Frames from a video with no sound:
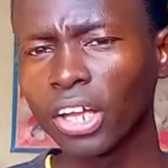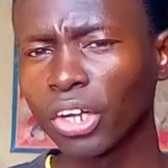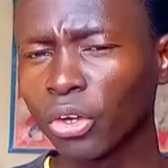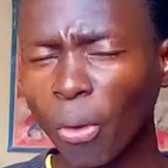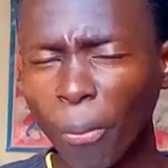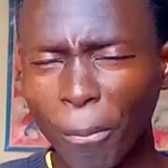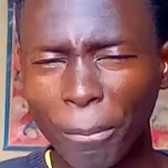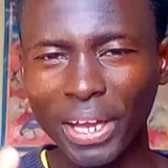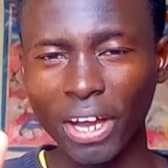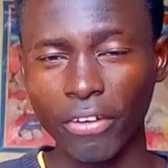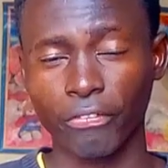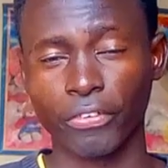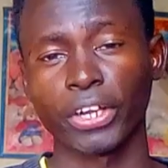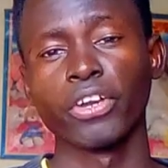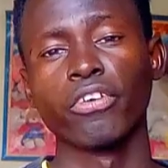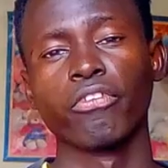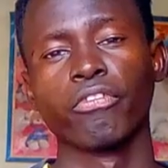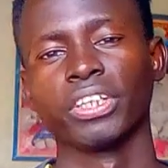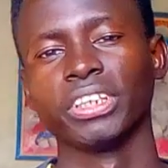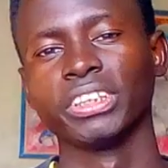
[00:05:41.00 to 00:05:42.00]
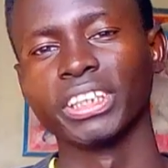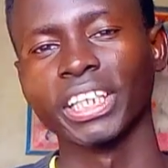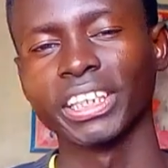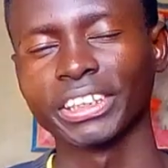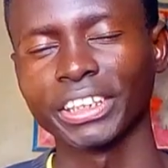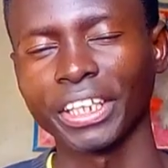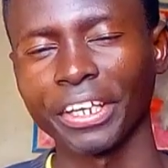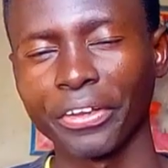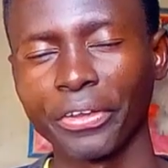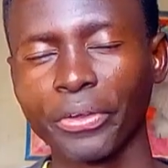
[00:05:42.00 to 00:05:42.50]
don't be afraid of
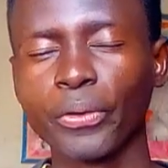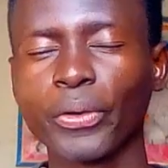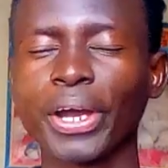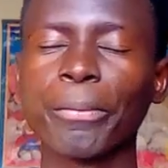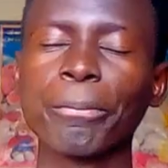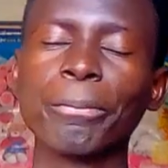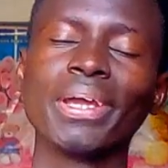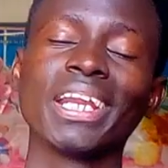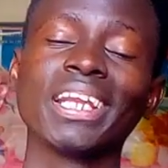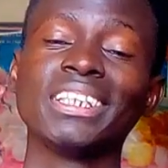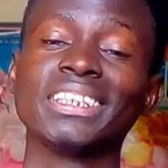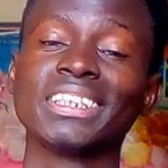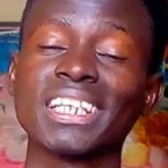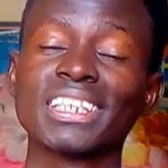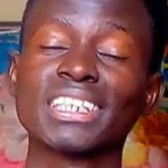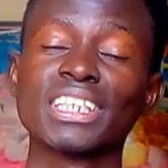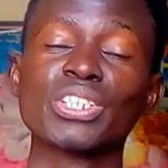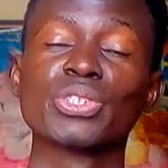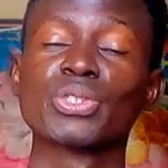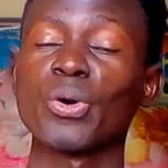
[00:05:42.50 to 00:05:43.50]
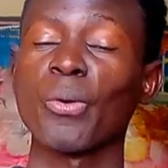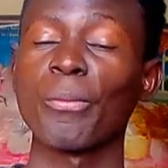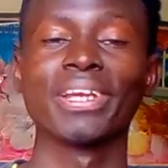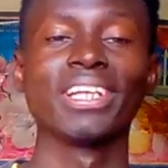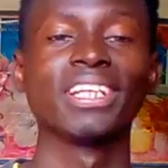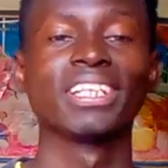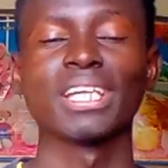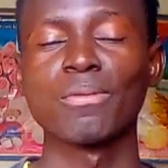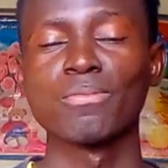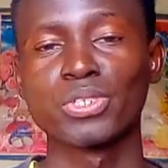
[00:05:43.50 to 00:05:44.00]
rejection. You can be rejected so
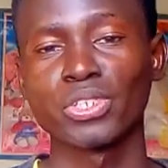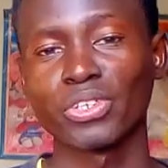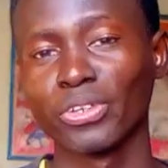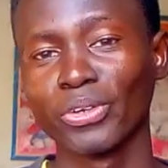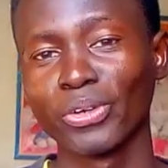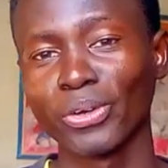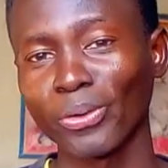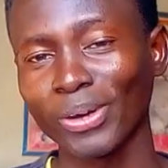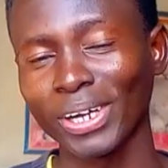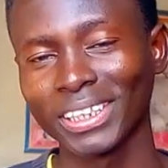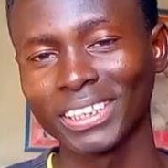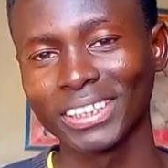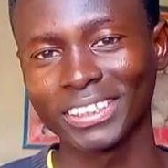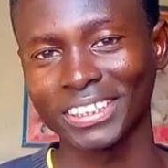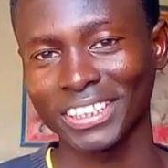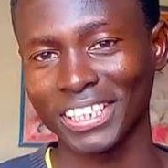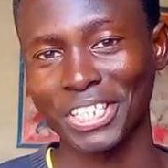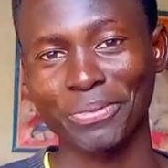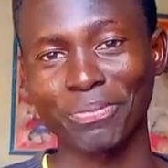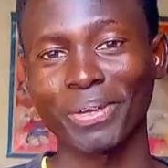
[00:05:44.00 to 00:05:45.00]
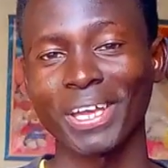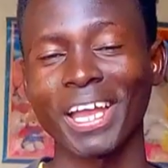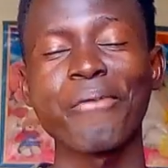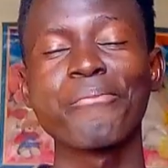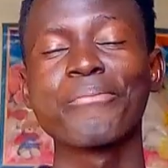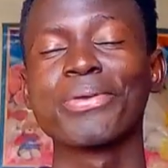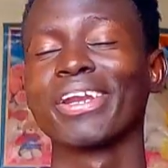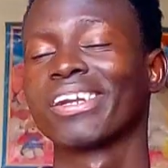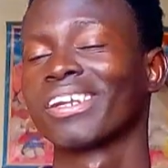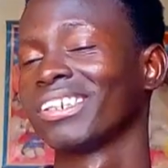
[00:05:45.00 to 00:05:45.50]
many times. You know what? Trust me,
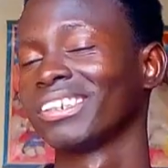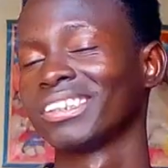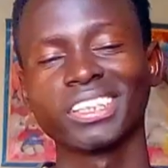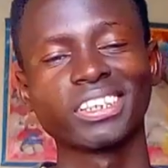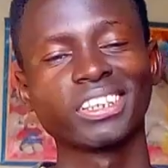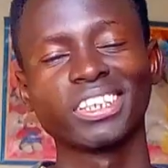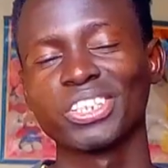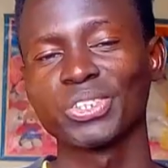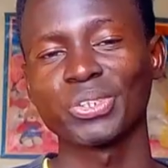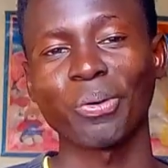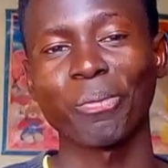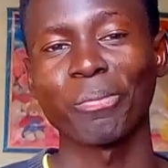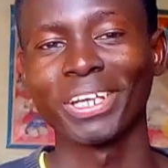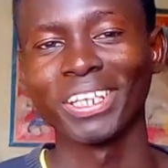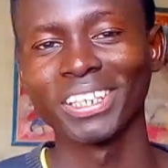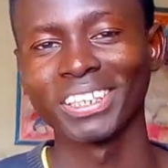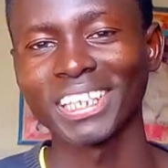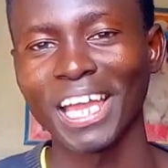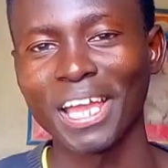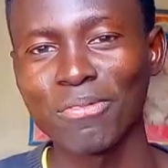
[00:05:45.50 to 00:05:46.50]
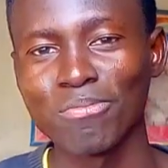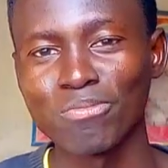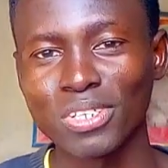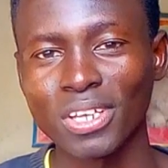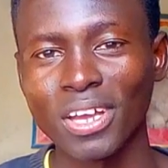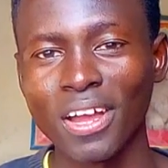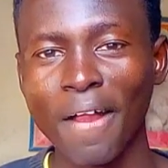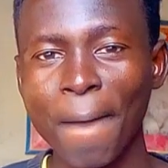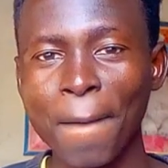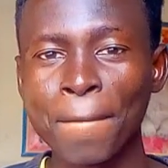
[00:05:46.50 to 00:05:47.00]
I've been rejected so many
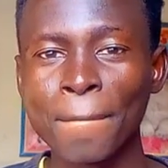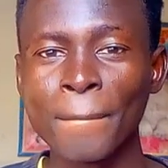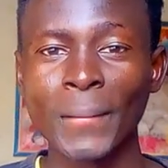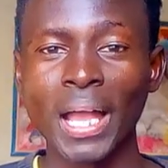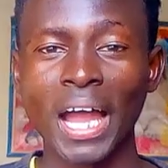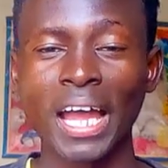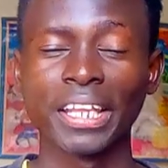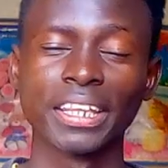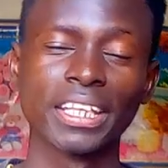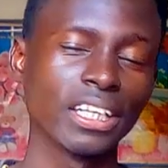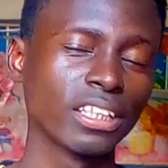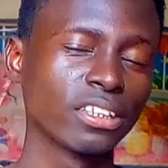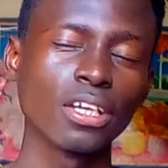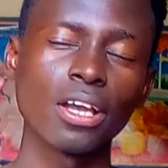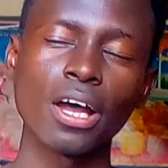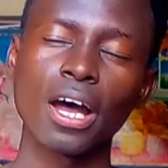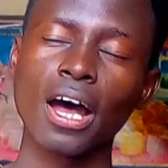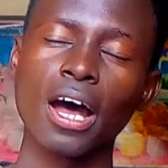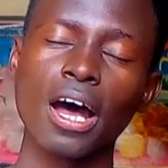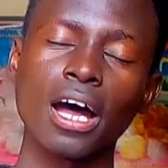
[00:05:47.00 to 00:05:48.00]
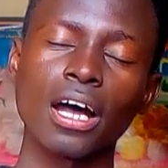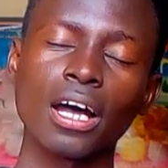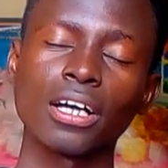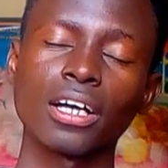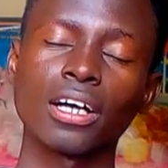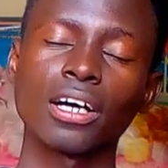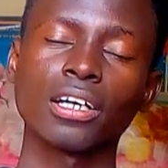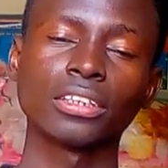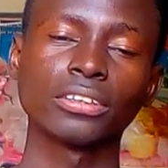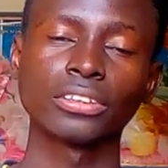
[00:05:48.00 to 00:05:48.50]
times, and
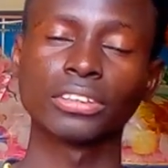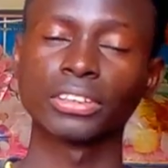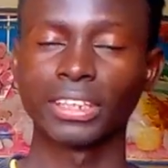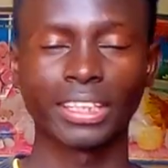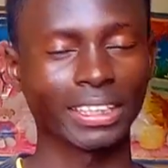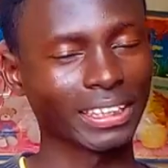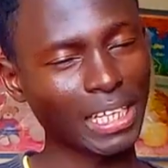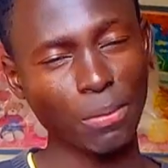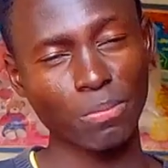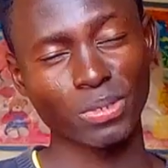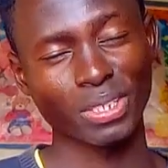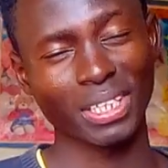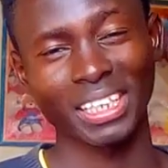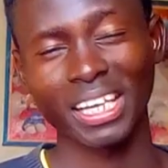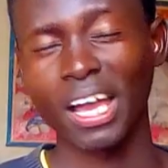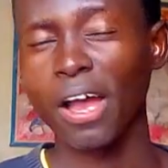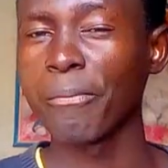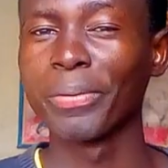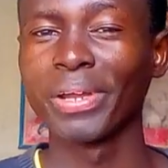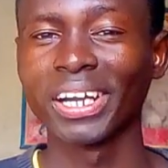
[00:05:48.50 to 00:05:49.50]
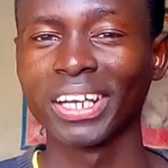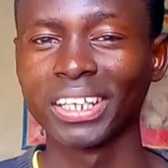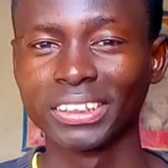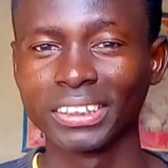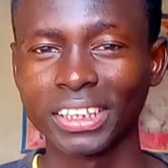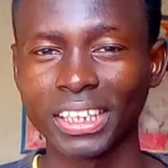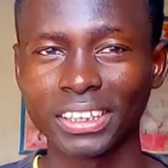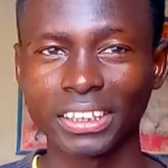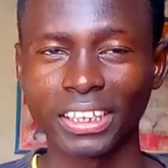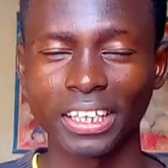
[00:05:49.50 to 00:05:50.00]
the times that I've been
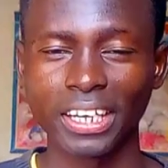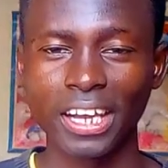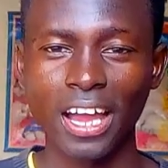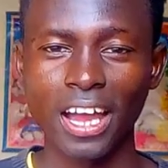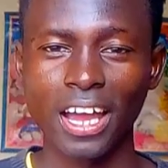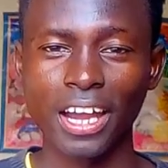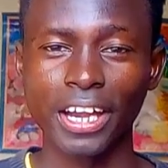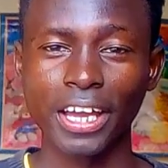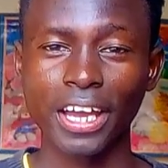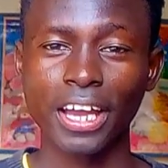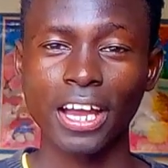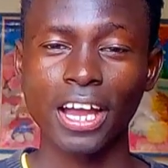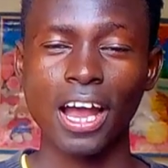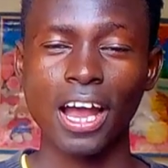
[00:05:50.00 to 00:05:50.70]
rejected, and